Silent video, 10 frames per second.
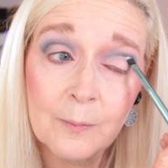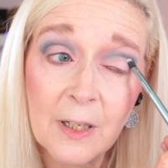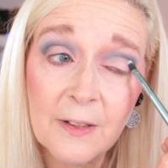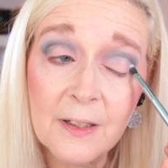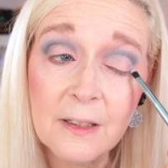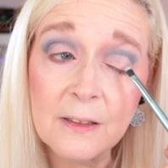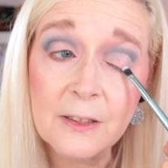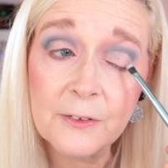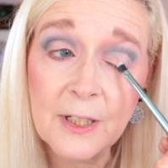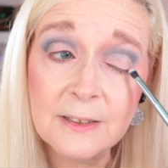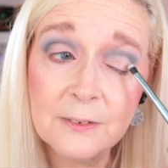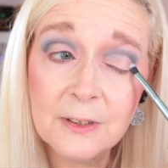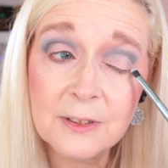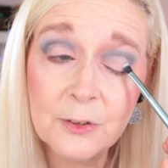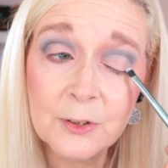But I think I can create some
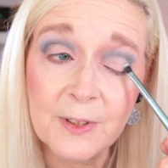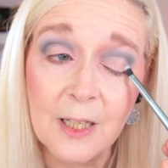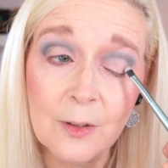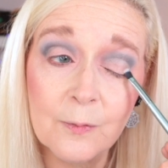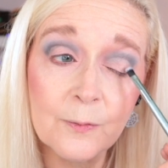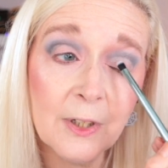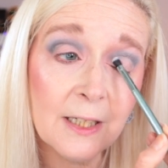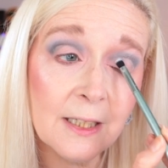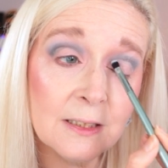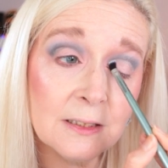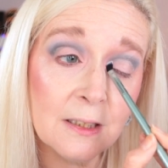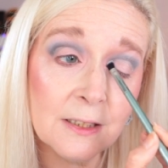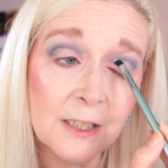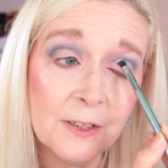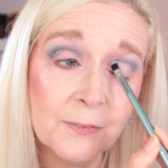nice looks with it, and I'm really
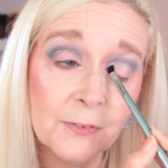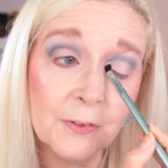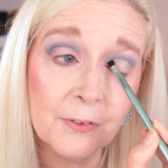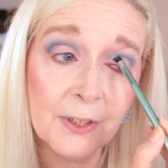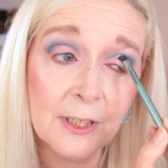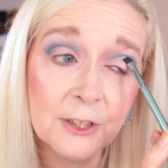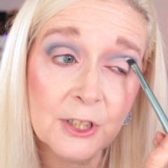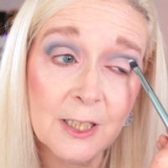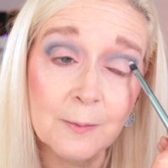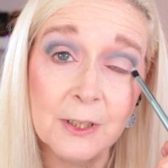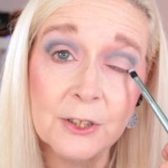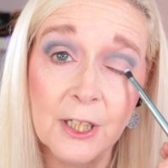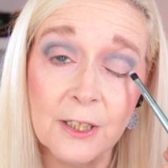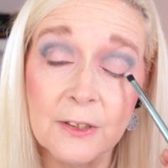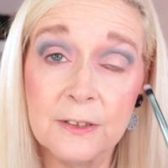excited for the Jelly Mutt
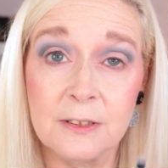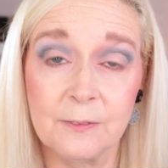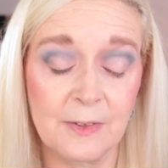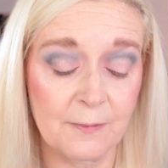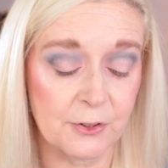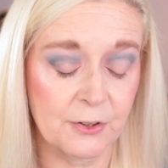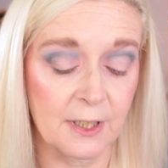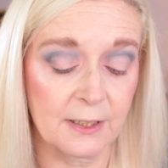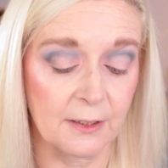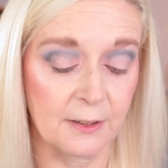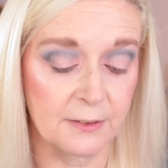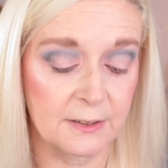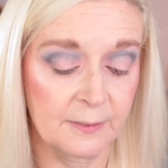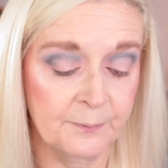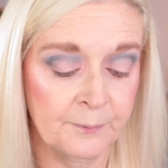shadows because I've never tried
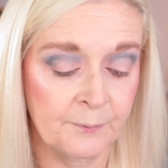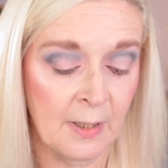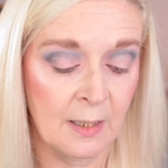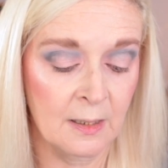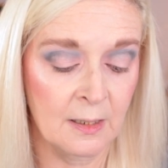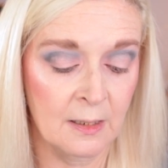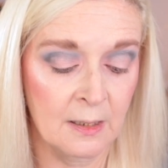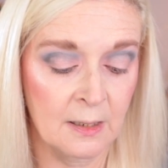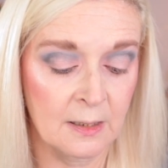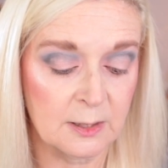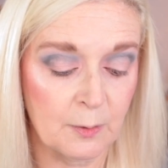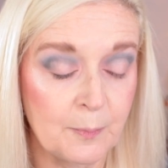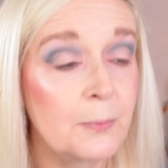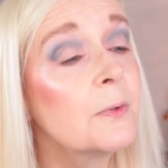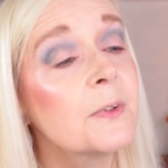those. So I
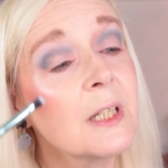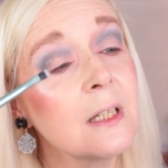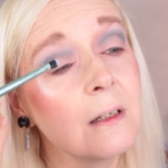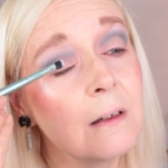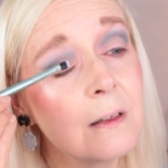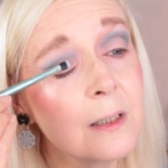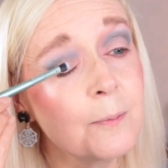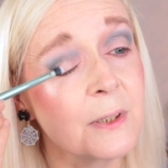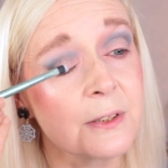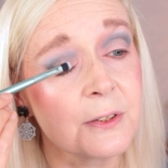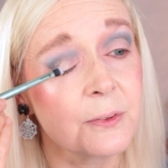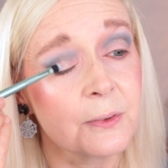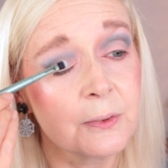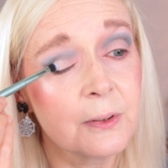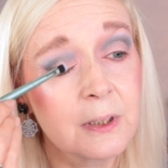bought the eye
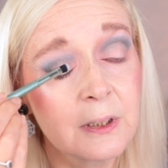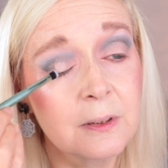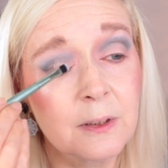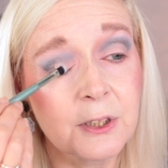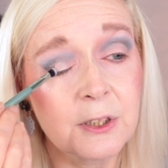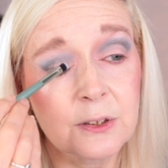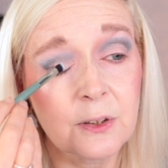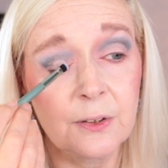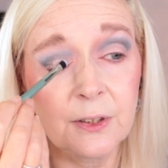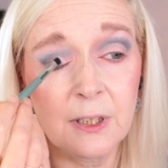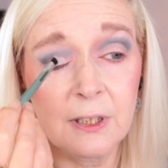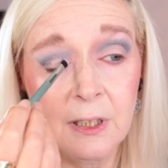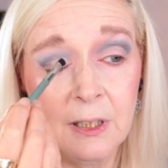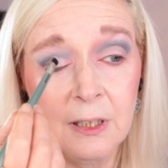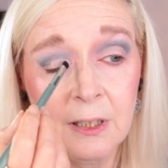bundle, which has got the
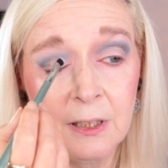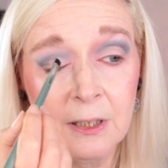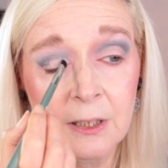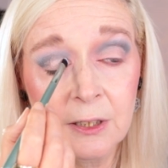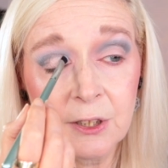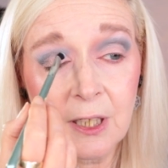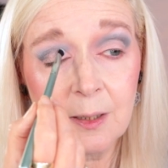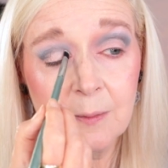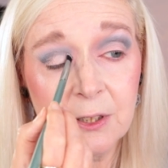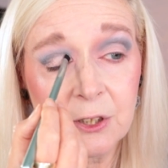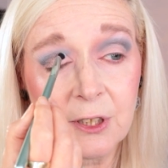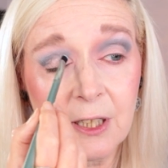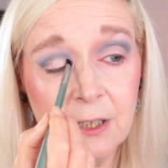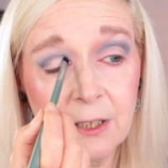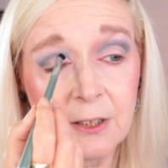Jelly Mutt
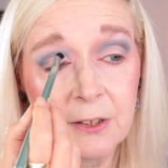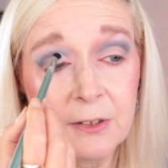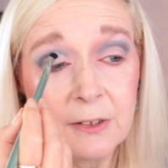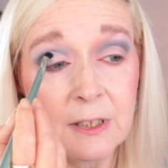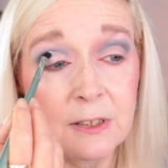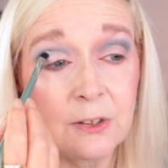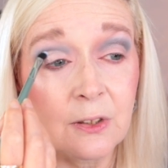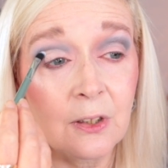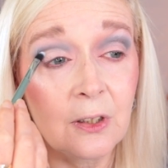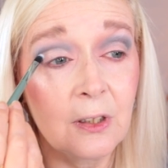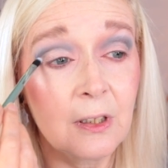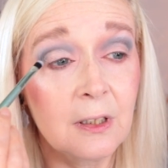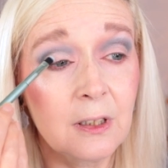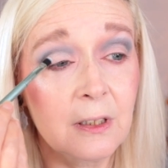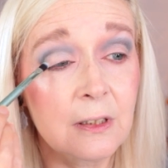shadows, it's got
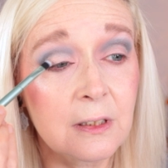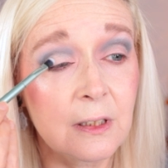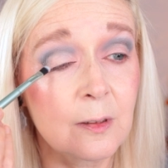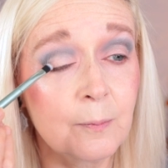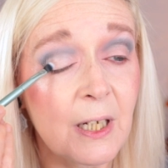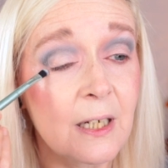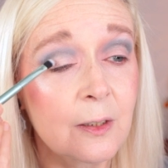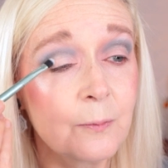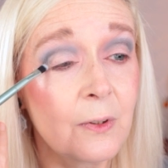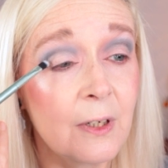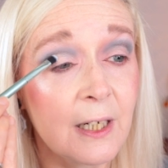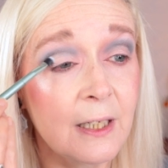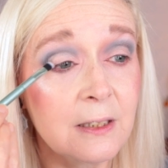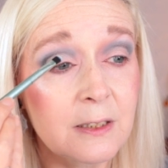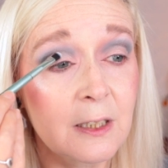the black and
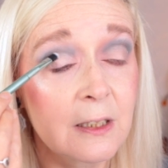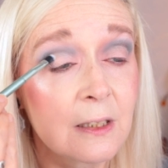white